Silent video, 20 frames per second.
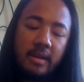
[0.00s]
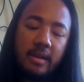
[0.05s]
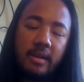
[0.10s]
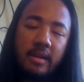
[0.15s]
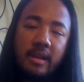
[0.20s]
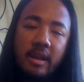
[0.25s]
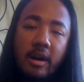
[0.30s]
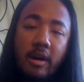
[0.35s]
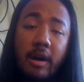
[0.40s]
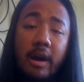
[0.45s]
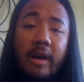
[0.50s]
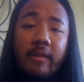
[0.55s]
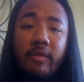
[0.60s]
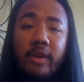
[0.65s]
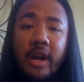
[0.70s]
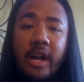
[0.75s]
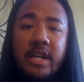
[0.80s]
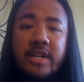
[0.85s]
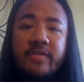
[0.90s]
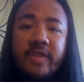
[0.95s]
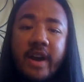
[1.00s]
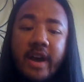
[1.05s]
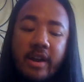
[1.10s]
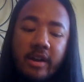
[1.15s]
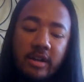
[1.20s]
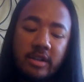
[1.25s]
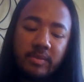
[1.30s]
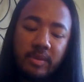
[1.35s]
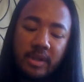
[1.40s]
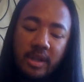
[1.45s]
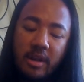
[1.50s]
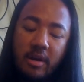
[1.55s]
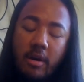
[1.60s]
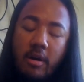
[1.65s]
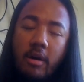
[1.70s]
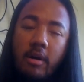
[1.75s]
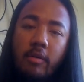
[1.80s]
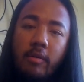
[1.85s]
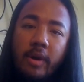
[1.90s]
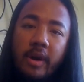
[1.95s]
they all have rangefinders, but they
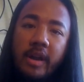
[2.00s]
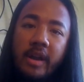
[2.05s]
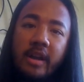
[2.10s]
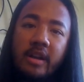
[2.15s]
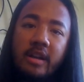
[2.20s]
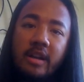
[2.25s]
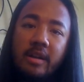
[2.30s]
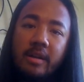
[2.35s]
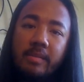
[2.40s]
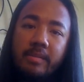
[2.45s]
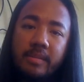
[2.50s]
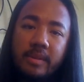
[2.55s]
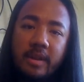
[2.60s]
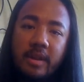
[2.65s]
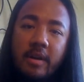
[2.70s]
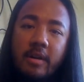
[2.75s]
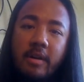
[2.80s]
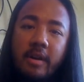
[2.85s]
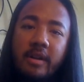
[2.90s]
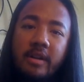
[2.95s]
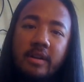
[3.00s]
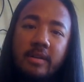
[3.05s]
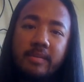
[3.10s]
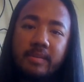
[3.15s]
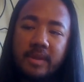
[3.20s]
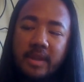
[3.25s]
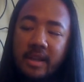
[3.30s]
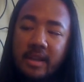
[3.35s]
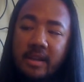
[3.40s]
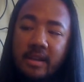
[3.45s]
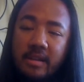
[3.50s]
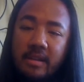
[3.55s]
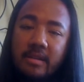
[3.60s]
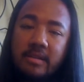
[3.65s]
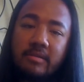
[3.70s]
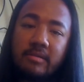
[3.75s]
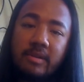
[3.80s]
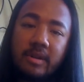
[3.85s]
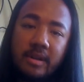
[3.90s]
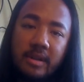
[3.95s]
all end up thinking
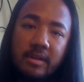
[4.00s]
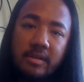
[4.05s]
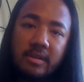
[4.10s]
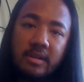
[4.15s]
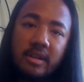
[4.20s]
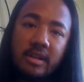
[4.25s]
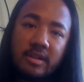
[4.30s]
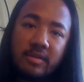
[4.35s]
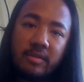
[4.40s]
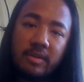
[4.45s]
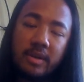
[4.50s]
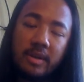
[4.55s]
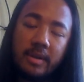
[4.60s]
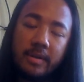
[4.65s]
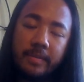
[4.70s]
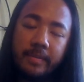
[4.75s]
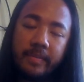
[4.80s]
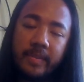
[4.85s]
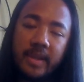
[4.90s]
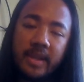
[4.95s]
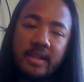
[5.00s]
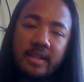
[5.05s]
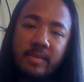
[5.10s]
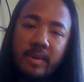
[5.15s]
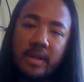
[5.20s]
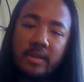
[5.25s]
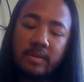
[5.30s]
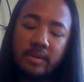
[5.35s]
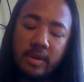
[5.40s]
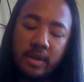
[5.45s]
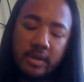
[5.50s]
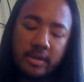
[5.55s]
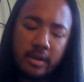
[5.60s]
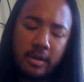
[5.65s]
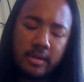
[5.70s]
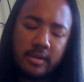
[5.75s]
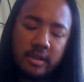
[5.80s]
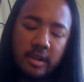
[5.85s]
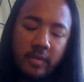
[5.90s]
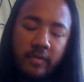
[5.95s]
using this one is the best one. You can turn
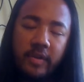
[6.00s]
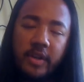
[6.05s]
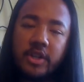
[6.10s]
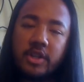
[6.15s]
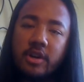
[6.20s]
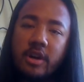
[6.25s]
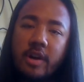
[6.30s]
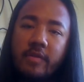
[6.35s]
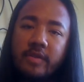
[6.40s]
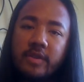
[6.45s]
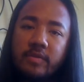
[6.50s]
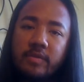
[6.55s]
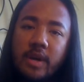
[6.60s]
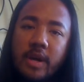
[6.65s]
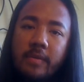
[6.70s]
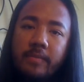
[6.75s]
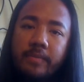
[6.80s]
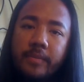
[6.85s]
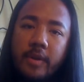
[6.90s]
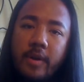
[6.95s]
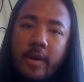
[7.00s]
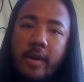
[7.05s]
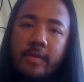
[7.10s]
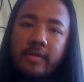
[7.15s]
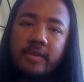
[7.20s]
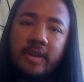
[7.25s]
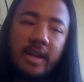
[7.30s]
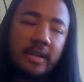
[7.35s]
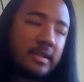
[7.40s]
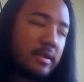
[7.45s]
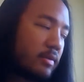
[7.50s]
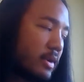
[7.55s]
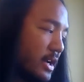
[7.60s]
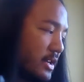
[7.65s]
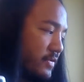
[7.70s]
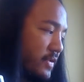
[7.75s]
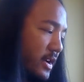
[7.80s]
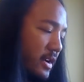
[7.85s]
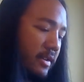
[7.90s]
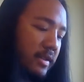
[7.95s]
the slope feature off as well. All right, so that's the
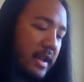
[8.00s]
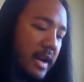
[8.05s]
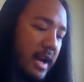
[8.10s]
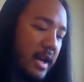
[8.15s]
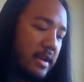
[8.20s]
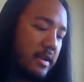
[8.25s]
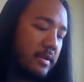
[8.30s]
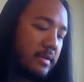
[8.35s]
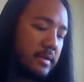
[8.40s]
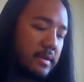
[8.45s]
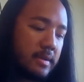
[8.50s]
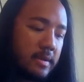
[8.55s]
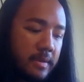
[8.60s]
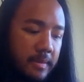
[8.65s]
rangefinder that I use.